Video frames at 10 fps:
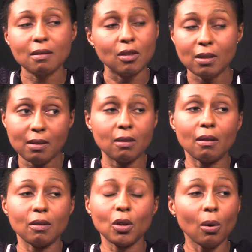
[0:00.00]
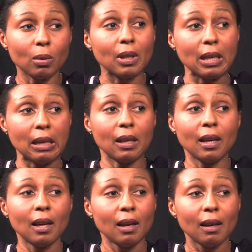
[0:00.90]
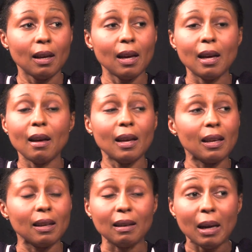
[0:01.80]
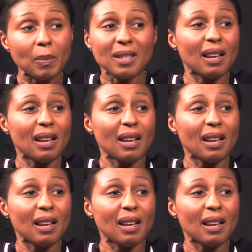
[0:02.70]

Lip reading: just totally inept.